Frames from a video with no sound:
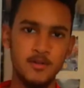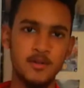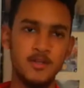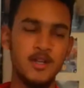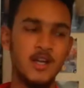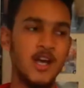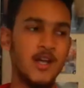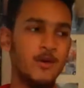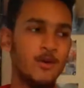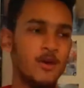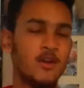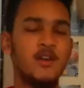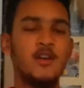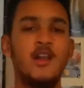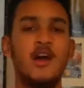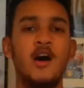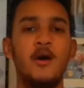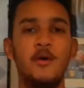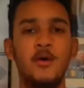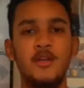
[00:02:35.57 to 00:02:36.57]
and not
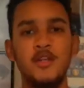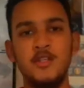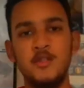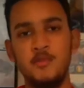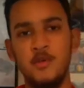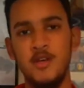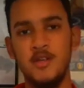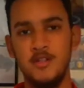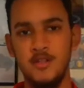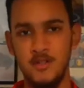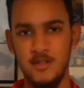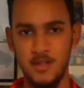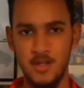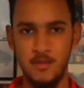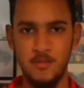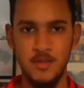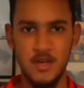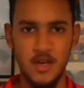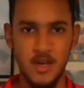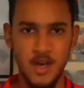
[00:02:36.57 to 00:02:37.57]
allow any spaces
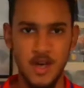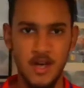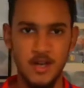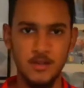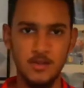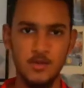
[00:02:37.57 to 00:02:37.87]
in behind.